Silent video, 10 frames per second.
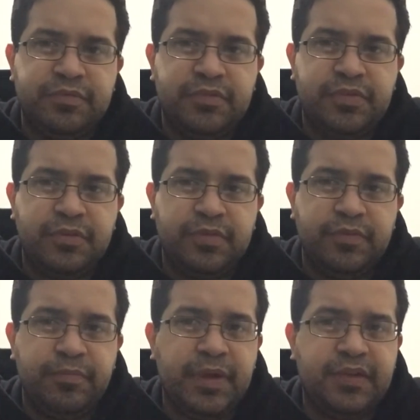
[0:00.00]
sort of
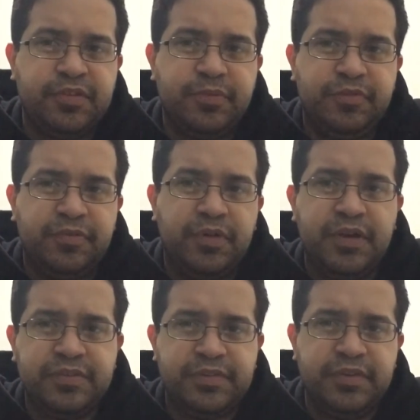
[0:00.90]
impossible for
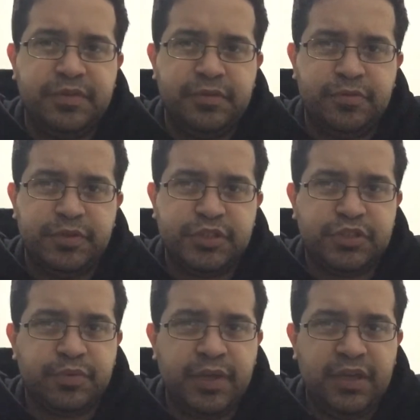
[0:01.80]
us to
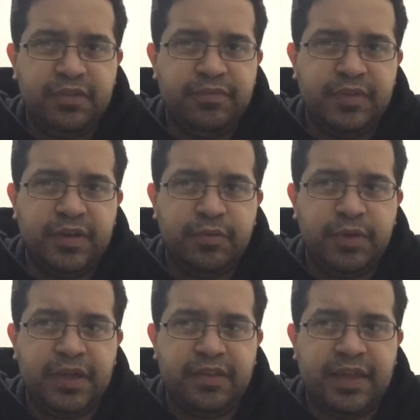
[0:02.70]
retrieve in a
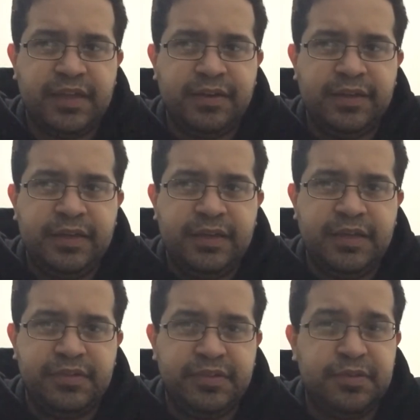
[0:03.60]
way that
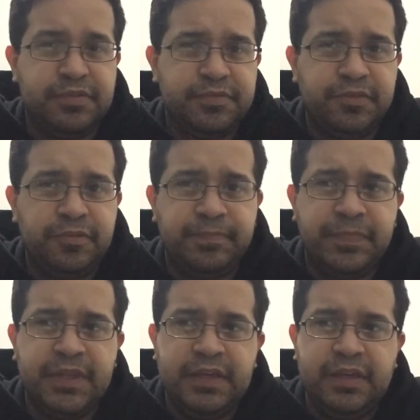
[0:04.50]
is useful.
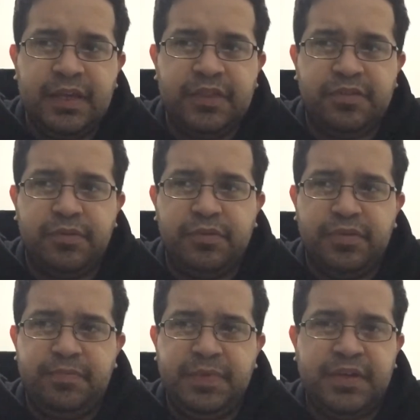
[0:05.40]
And so
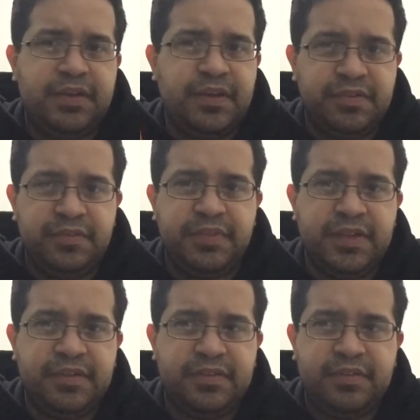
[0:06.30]
because of
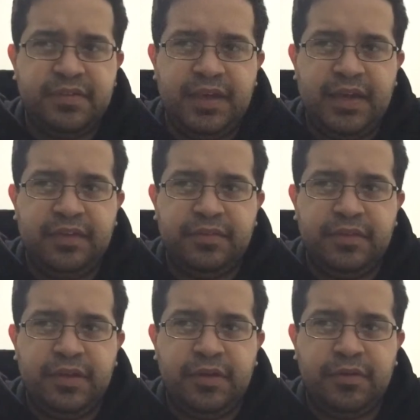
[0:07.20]
this
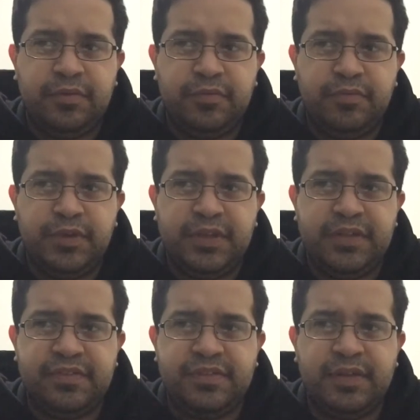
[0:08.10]
and their
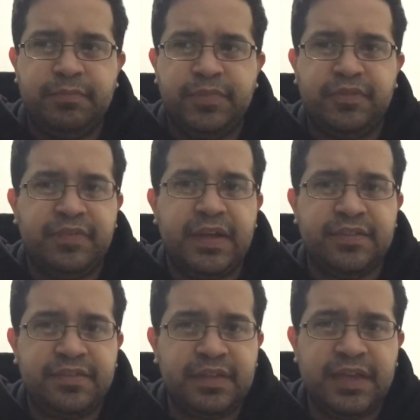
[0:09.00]
really
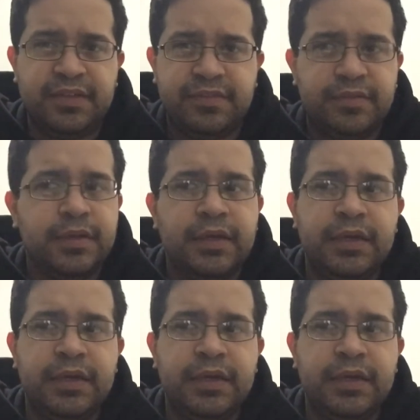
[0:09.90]
simplified states,